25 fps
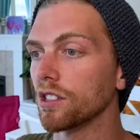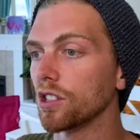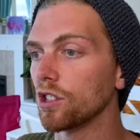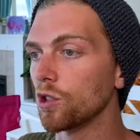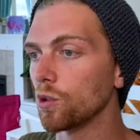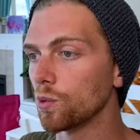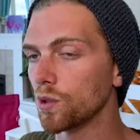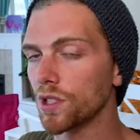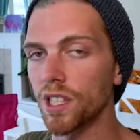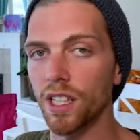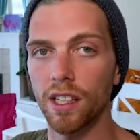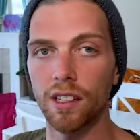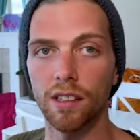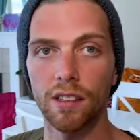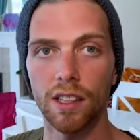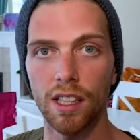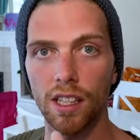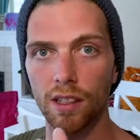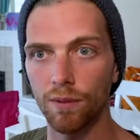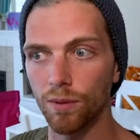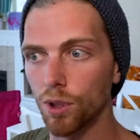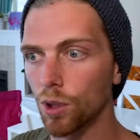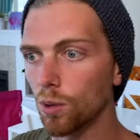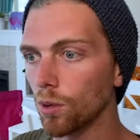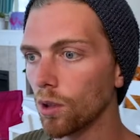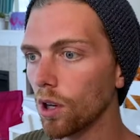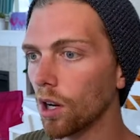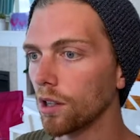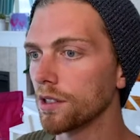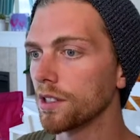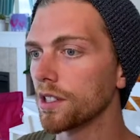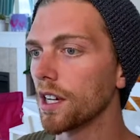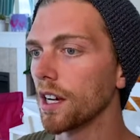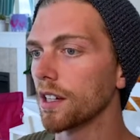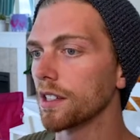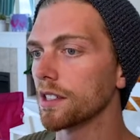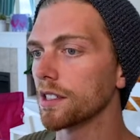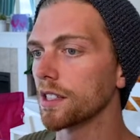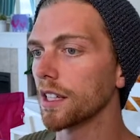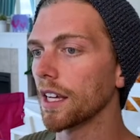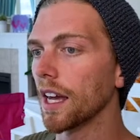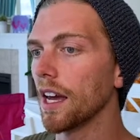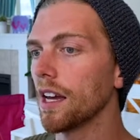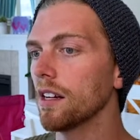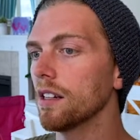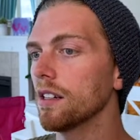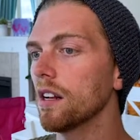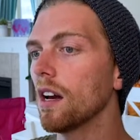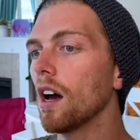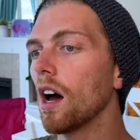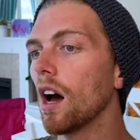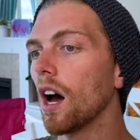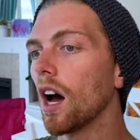using the view context again,